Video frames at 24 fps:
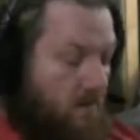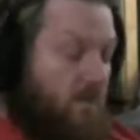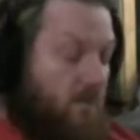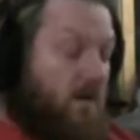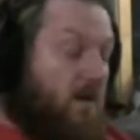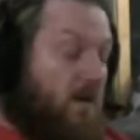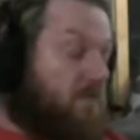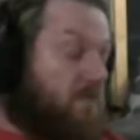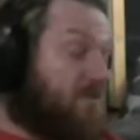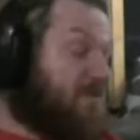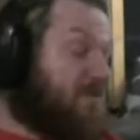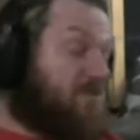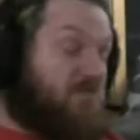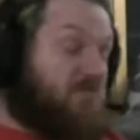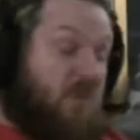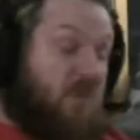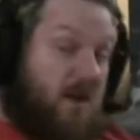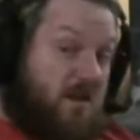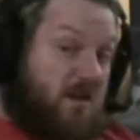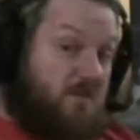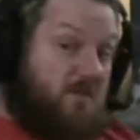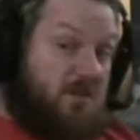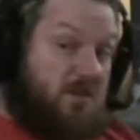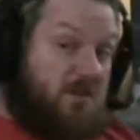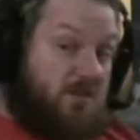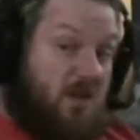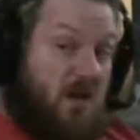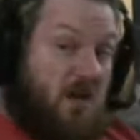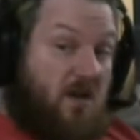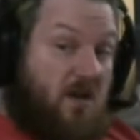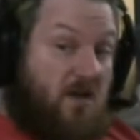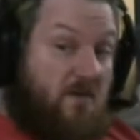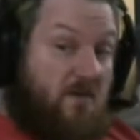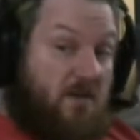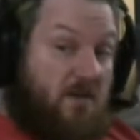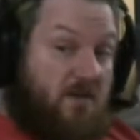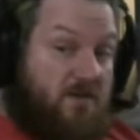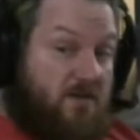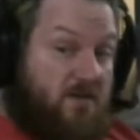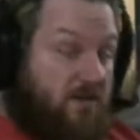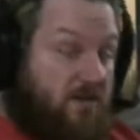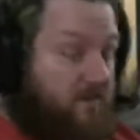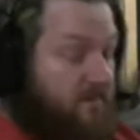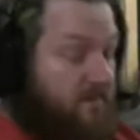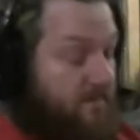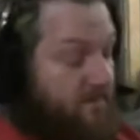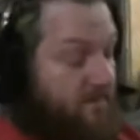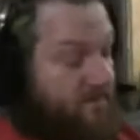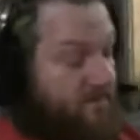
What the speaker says: I'm just randomly talking to myself.